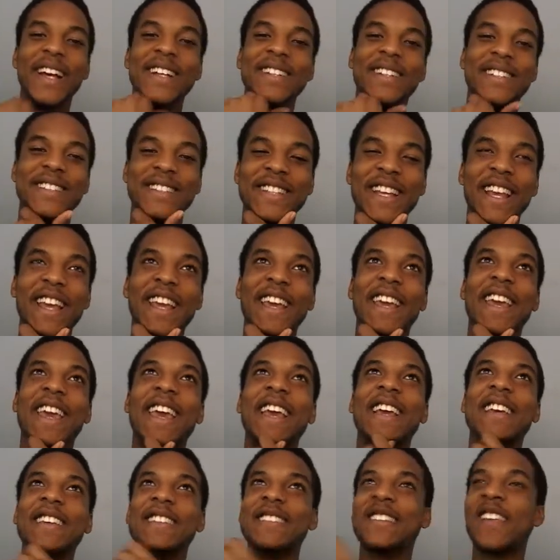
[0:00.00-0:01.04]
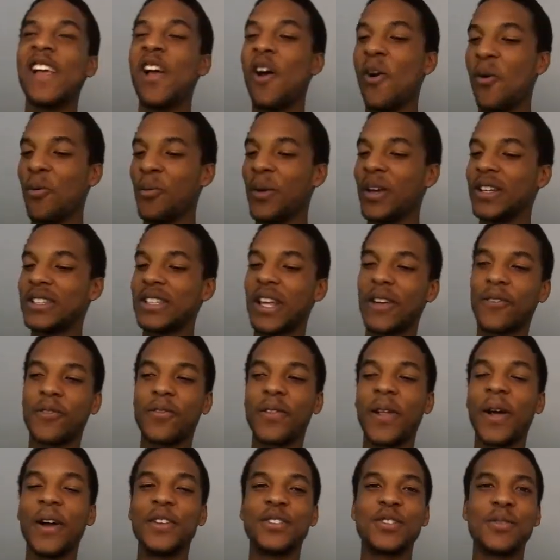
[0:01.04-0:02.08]
Just seeing King's wings like
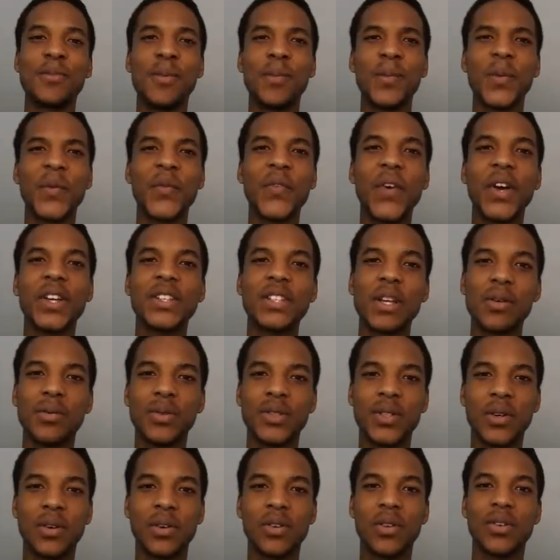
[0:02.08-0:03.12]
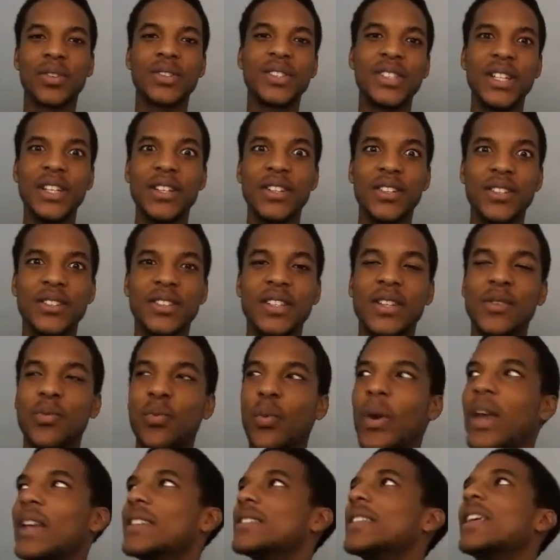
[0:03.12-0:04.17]
flourish. I remember the first time we saw Gloxinia's
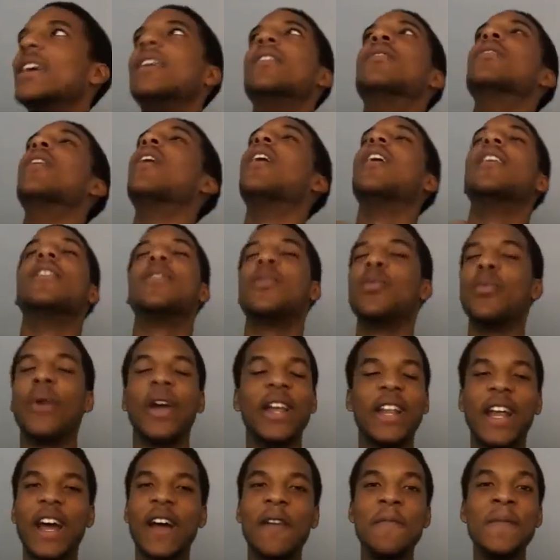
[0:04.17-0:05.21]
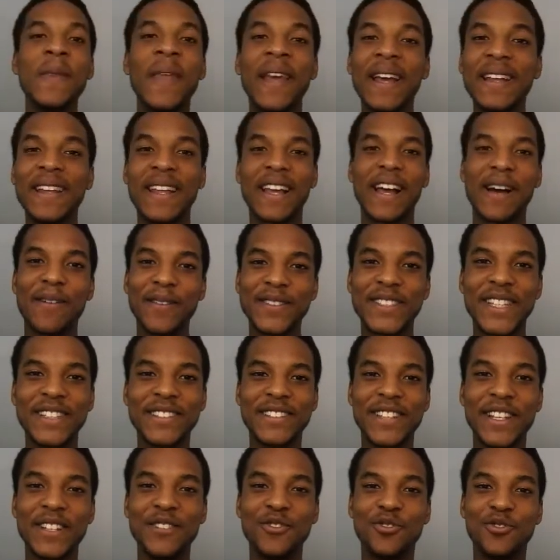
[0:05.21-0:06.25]
wings. Ugh, the way that Nakaba
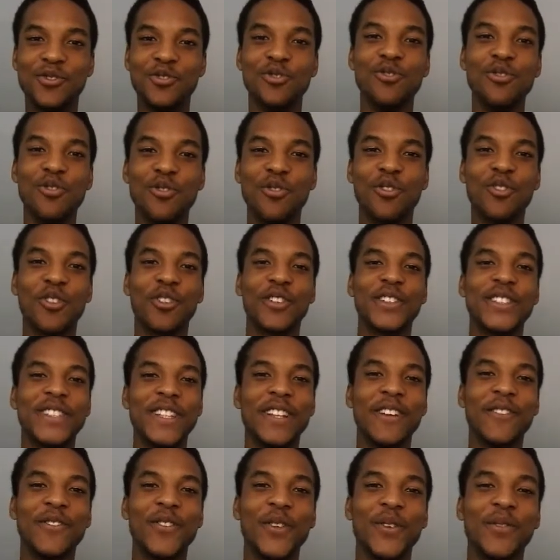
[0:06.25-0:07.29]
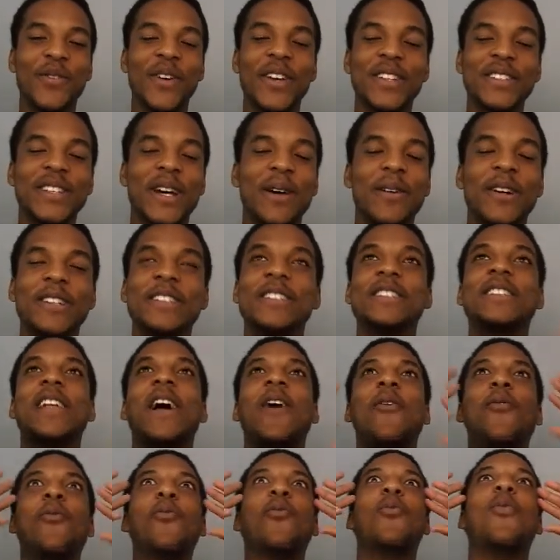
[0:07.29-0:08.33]
Sensei drew Gloxinia for the first time, I was just
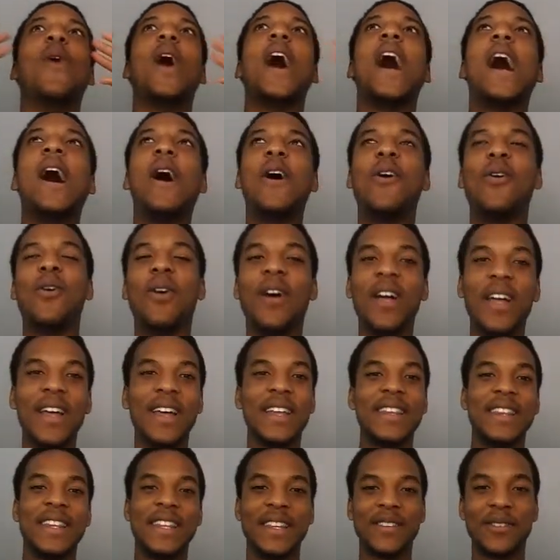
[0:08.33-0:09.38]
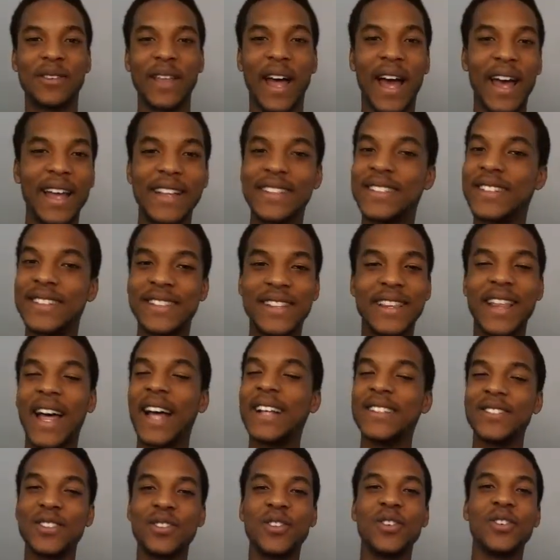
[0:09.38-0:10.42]
like, wow, this that
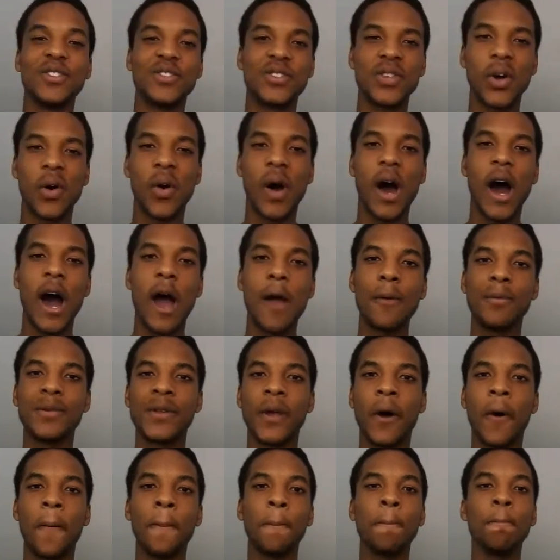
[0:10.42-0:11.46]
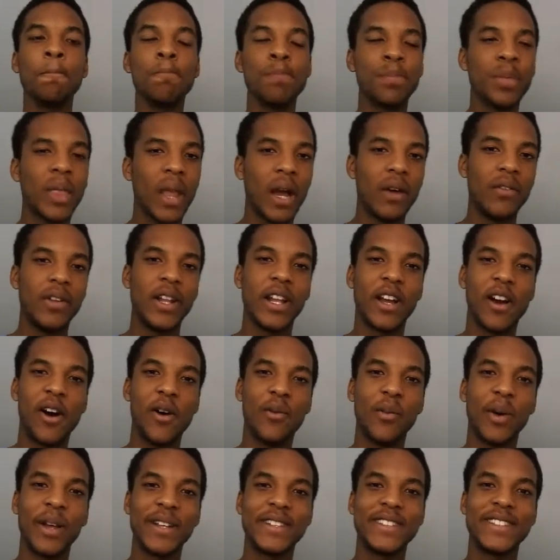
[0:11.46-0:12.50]
that just looks so hype. So I really
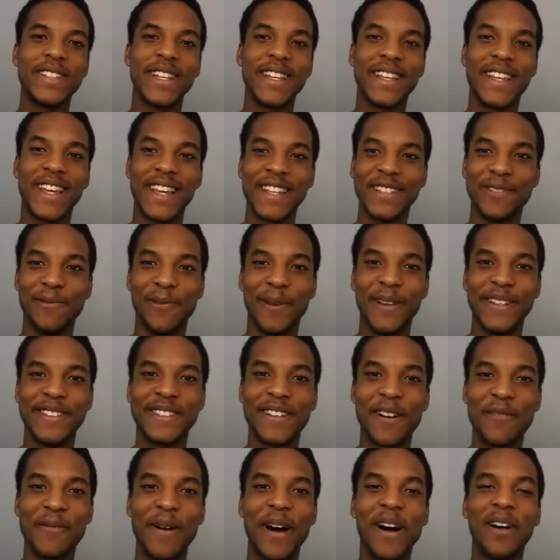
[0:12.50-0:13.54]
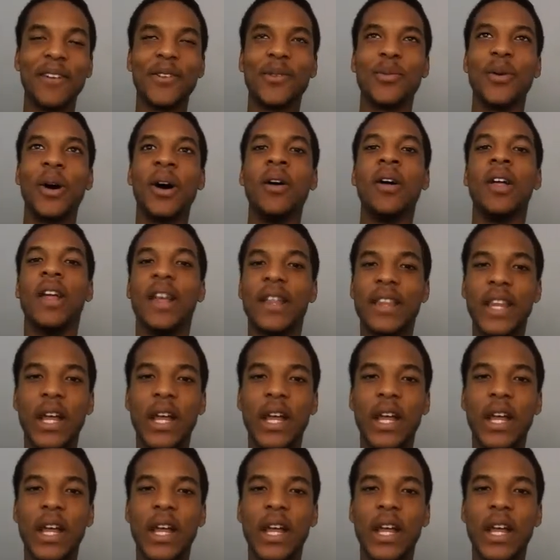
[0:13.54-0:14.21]
can't wait to see King's Wings come out as well.